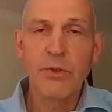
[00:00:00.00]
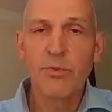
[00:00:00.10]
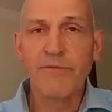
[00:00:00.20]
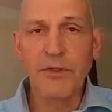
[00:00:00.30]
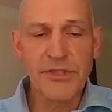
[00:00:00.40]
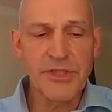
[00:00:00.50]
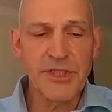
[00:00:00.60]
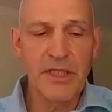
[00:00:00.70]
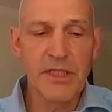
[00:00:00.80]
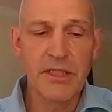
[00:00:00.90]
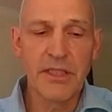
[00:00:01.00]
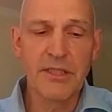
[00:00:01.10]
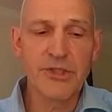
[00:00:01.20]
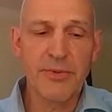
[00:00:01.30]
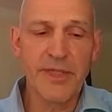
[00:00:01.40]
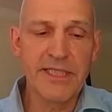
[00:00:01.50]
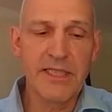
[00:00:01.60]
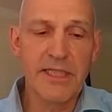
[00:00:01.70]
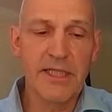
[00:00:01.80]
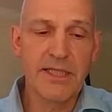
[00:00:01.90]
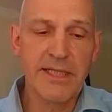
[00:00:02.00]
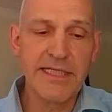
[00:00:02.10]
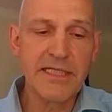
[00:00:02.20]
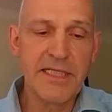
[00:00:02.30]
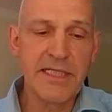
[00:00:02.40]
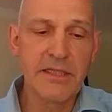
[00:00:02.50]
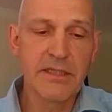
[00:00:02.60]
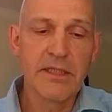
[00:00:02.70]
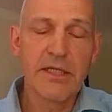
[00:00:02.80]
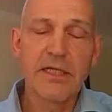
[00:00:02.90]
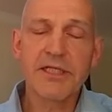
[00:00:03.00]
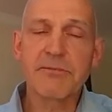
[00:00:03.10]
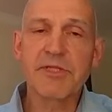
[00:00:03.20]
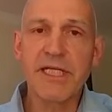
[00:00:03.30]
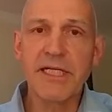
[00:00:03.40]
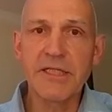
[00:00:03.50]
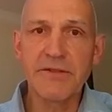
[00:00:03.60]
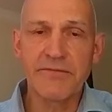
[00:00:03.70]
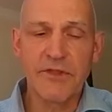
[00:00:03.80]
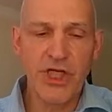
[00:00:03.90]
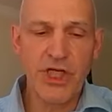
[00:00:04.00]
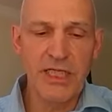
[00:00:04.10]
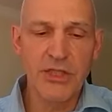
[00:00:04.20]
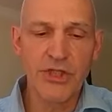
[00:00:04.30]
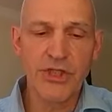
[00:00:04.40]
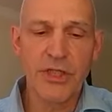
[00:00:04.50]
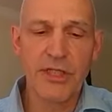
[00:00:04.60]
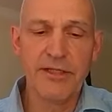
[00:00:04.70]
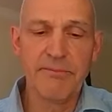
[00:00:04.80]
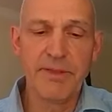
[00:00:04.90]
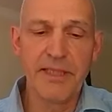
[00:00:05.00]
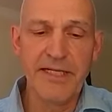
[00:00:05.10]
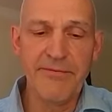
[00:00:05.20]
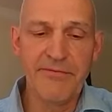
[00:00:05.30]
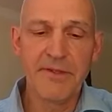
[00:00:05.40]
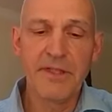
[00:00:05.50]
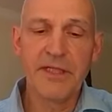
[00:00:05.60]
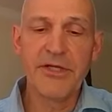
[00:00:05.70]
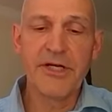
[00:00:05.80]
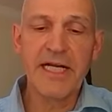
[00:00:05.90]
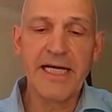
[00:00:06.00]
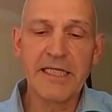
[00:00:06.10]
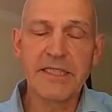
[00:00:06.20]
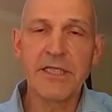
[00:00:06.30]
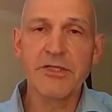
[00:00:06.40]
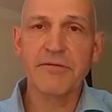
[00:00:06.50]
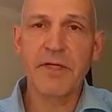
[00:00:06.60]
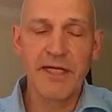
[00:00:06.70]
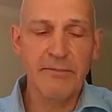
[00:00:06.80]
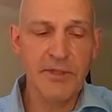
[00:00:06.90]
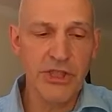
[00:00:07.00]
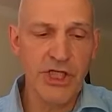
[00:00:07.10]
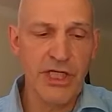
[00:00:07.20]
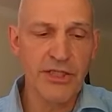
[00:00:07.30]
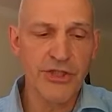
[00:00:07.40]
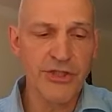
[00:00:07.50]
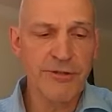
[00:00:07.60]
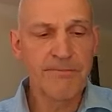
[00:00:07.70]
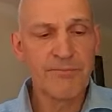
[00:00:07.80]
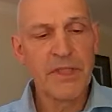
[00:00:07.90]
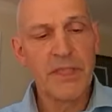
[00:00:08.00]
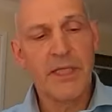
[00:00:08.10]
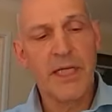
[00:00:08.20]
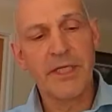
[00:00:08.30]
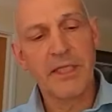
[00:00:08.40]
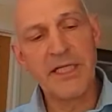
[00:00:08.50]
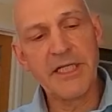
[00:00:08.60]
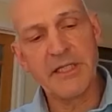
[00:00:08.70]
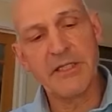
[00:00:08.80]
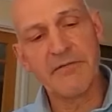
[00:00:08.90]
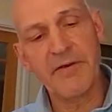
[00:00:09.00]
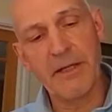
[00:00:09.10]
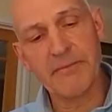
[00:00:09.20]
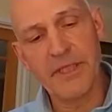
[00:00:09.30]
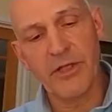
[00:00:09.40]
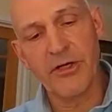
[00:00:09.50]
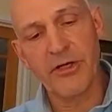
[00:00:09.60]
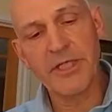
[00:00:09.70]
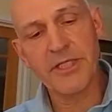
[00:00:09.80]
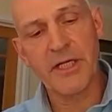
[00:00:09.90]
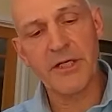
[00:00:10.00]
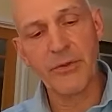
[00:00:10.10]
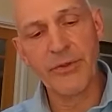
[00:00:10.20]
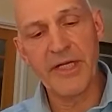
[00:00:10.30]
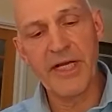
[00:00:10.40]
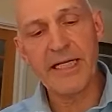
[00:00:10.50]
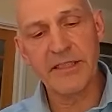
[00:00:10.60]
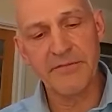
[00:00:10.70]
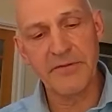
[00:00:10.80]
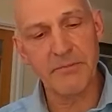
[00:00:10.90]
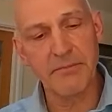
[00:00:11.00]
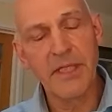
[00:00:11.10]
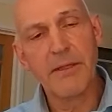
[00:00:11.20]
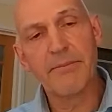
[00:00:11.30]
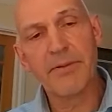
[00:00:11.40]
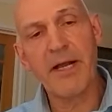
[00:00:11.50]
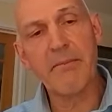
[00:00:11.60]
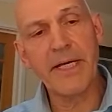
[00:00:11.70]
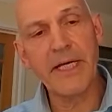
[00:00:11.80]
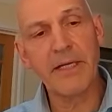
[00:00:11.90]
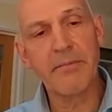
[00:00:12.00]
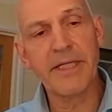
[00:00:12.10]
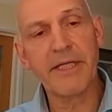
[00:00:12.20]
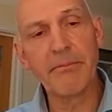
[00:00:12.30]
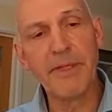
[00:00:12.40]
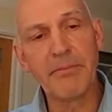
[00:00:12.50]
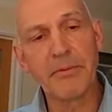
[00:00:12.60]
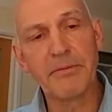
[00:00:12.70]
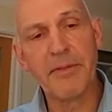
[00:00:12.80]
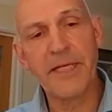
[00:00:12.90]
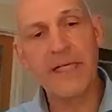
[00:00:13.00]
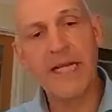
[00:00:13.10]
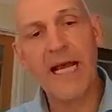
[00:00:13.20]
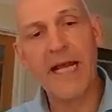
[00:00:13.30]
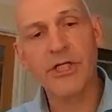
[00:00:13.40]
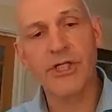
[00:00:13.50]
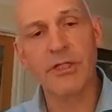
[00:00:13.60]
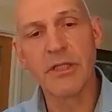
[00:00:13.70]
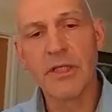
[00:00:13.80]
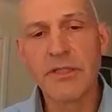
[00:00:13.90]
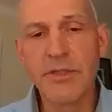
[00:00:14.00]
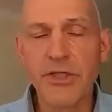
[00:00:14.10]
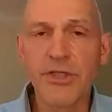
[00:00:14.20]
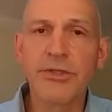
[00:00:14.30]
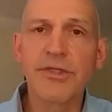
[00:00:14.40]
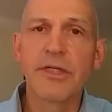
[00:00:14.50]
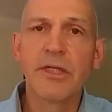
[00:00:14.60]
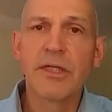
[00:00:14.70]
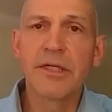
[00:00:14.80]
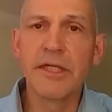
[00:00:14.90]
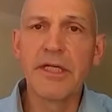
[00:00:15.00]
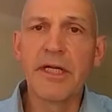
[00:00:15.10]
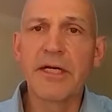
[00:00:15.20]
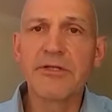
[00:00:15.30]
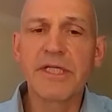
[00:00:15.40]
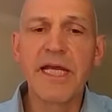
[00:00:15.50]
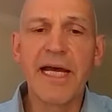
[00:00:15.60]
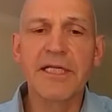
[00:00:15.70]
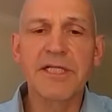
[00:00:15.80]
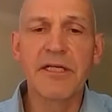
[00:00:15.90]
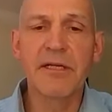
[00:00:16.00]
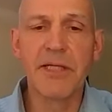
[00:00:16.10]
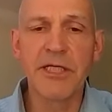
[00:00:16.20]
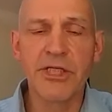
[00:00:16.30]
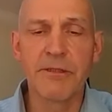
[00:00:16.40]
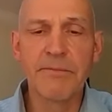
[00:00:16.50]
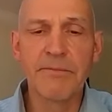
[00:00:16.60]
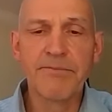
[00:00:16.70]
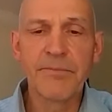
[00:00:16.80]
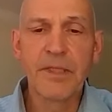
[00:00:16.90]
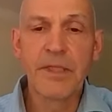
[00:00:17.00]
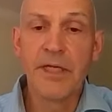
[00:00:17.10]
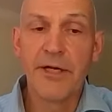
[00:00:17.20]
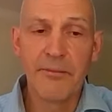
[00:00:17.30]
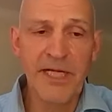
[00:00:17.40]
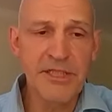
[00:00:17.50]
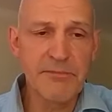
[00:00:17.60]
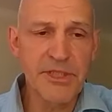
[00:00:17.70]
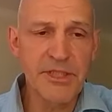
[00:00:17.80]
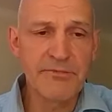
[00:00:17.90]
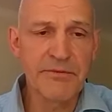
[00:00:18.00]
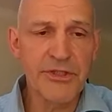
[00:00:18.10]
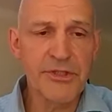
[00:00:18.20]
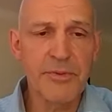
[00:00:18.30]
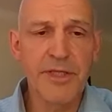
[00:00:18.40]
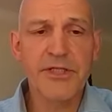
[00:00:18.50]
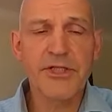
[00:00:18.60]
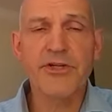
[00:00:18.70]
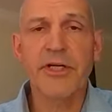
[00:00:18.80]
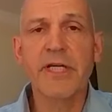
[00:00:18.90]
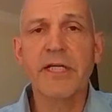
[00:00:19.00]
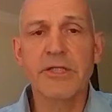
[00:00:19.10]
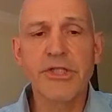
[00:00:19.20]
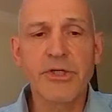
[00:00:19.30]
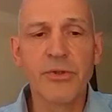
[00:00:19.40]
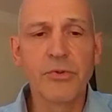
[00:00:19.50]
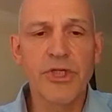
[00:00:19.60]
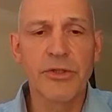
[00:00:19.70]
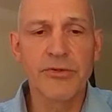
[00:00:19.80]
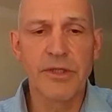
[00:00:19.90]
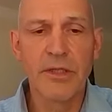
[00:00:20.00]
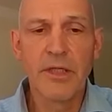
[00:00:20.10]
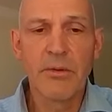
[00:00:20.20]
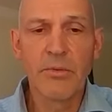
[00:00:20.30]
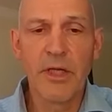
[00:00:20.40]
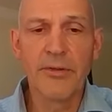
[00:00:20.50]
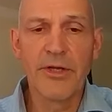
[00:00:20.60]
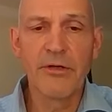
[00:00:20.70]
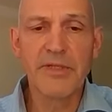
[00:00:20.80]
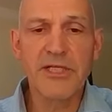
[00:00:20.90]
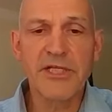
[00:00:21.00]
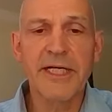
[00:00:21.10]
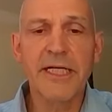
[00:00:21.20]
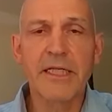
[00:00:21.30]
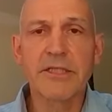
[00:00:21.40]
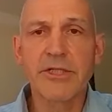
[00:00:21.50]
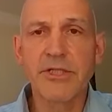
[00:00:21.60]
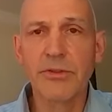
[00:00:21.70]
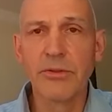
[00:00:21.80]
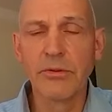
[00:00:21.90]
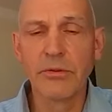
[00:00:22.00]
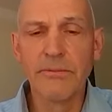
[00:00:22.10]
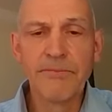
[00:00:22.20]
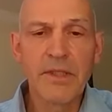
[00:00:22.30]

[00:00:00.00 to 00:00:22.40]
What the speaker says: We've also seen in 2019 a substantive change in the belief in the realities of climate change, and at least in developed economies, a growth in activism, primarily by young people demanding action to reduce greenhouse gas emission. It remains to be seen, of course, whether the striking school children will all now be cycling to school.